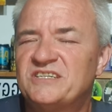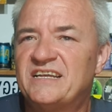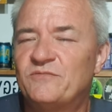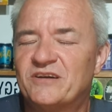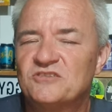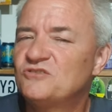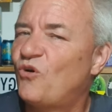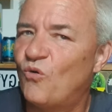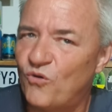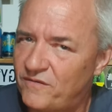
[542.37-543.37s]
to you anyway, because
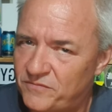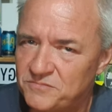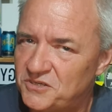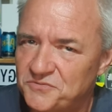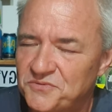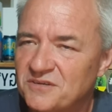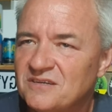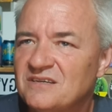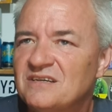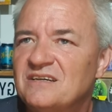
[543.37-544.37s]
not all of them do.
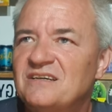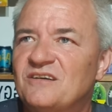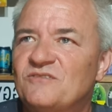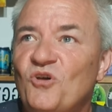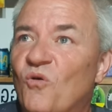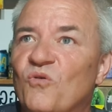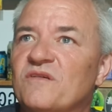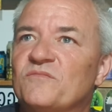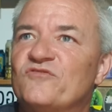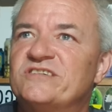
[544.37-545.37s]
You know, not all
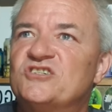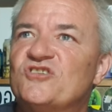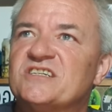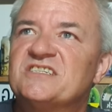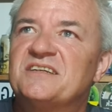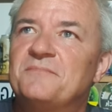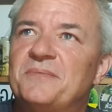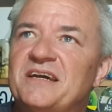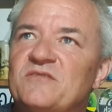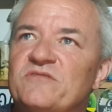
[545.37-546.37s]
of them are interested in
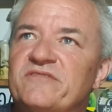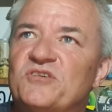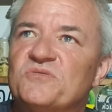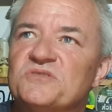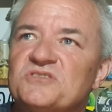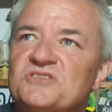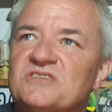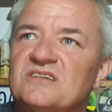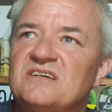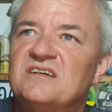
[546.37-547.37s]
beer
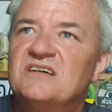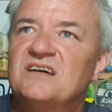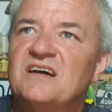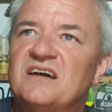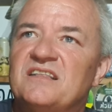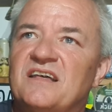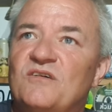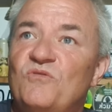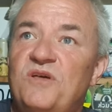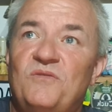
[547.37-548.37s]
reviewers. And
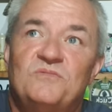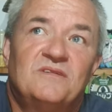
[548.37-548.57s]
that, although